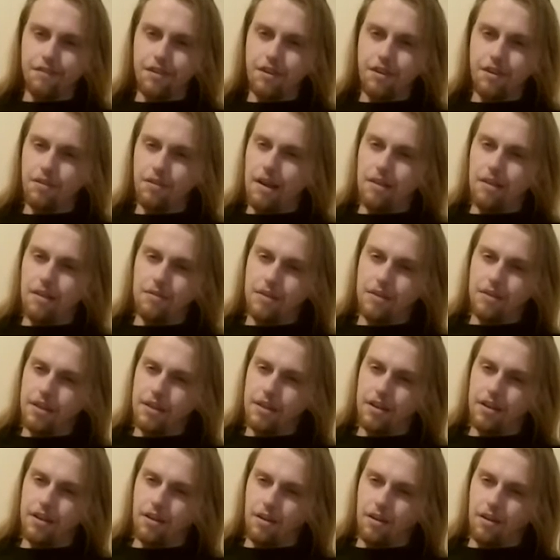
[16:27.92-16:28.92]
around
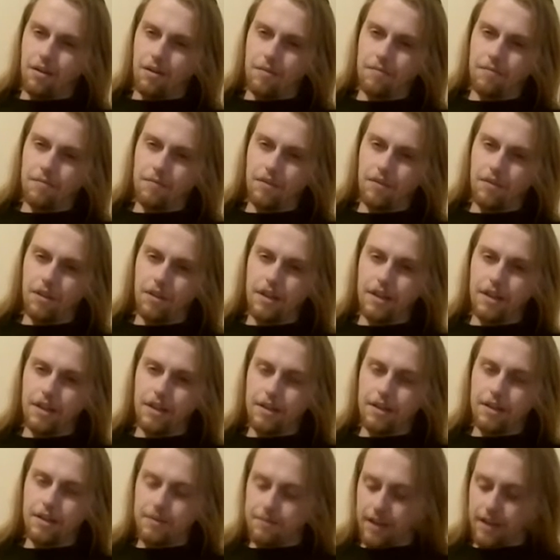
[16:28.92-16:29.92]
here.
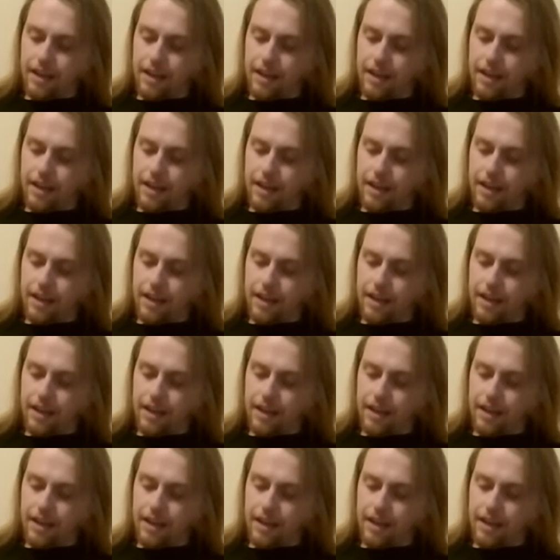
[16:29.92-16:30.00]
Like,